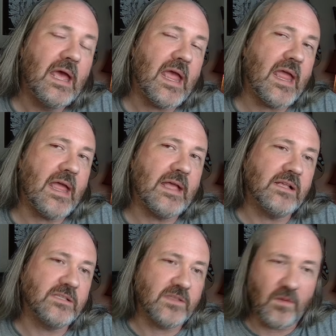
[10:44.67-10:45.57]

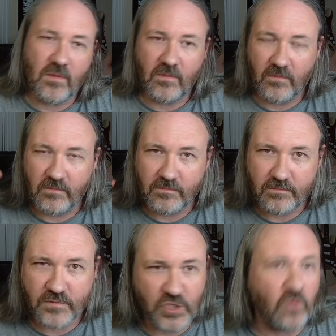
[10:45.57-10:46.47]
is the
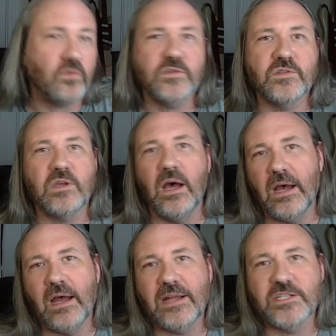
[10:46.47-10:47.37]
jokes.
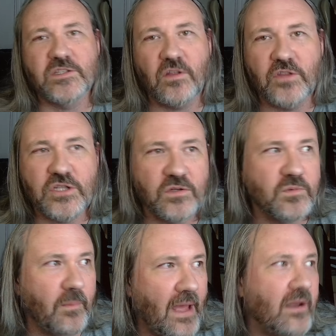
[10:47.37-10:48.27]
I just thought the jokes
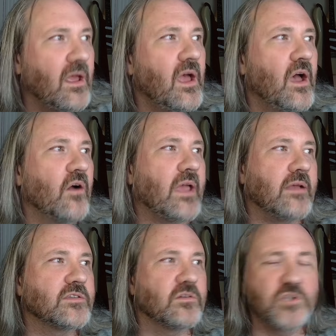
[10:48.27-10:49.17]
were bad. Okay,
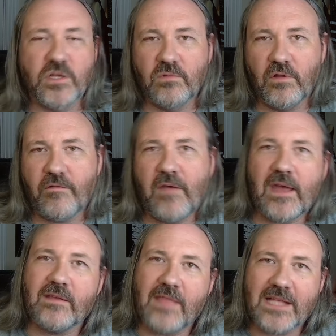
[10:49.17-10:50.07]
so general
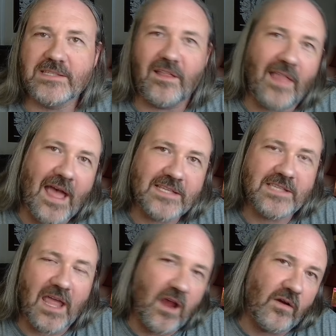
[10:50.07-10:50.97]
effect, that's the
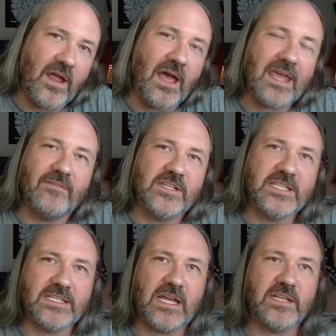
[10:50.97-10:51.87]
last area. I give it a
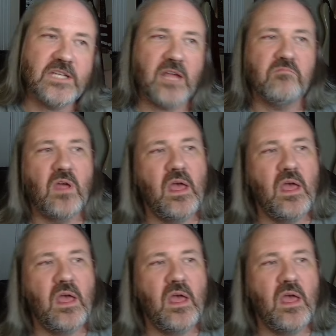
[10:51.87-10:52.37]
6 out of 10.